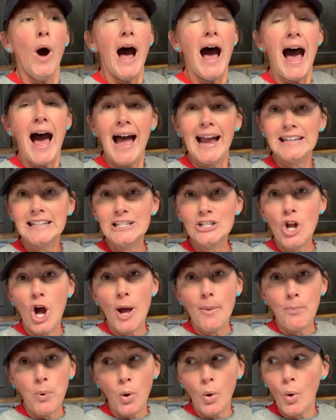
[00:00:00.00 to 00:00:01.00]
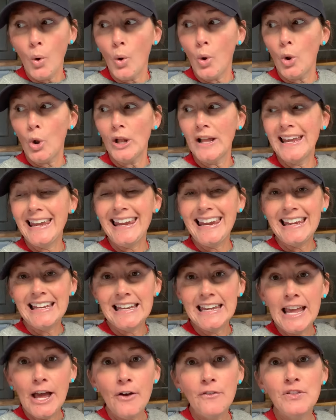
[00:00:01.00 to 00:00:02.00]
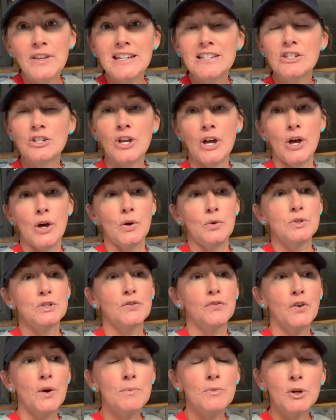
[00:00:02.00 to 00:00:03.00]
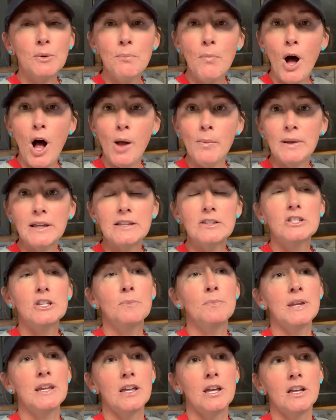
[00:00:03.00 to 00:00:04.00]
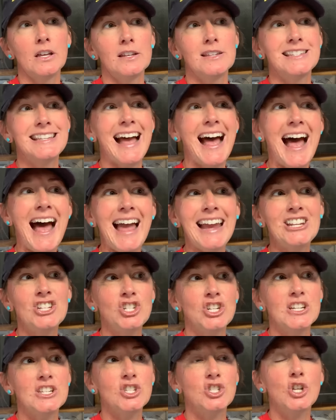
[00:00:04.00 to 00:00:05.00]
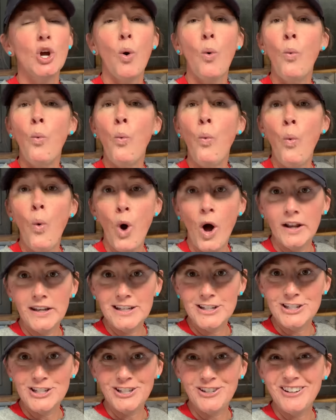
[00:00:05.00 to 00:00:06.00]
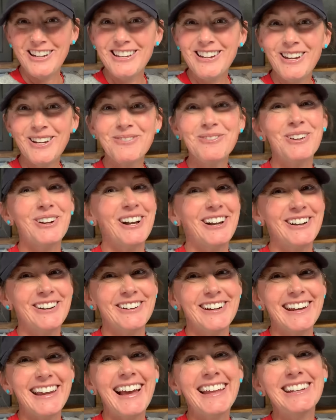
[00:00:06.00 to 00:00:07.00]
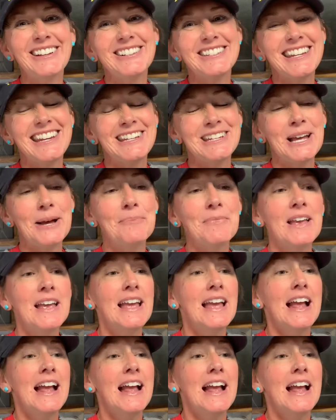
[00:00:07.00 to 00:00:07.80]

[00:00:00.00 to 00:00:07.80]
I did not pull any of these goats from their mamas because I just wanted to. Can you hear them? They're hungry. I know it's heating up.